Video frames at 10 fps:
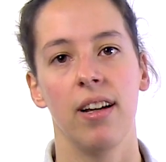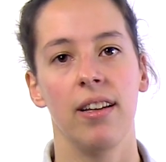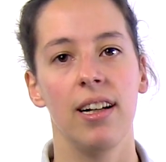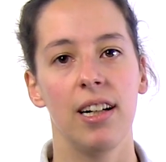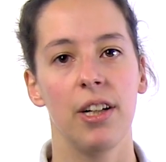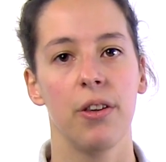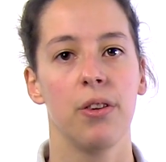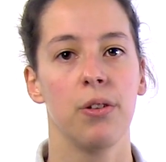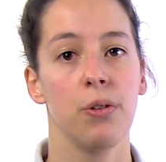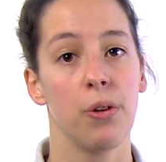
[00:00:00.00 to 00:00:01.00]
Nearly
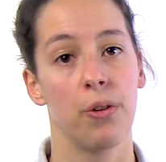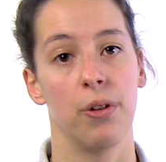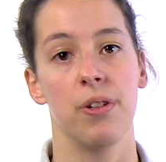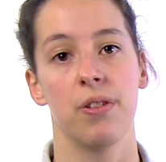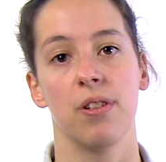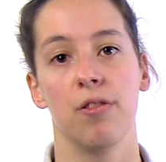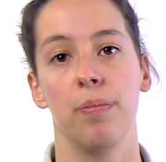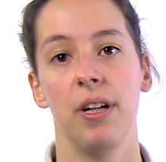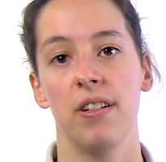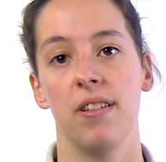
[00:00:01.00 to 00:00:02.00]
two-thirds of
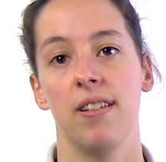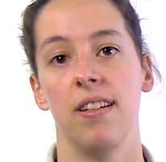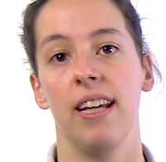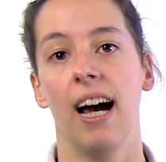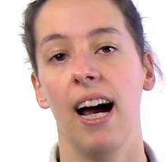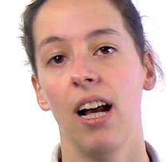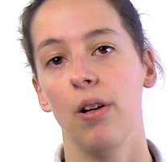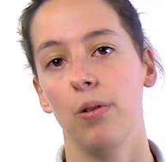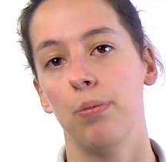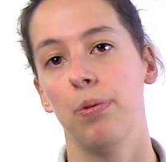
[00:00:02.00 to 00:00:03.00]
patients in the
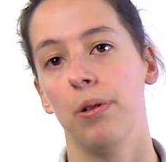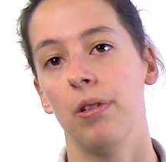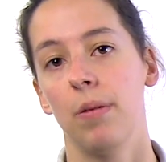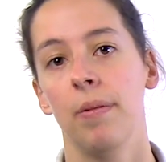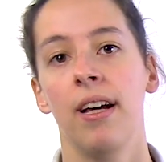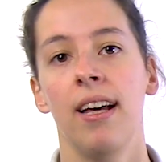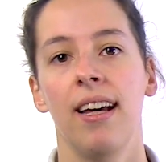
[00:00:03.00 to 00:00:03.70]
high-load program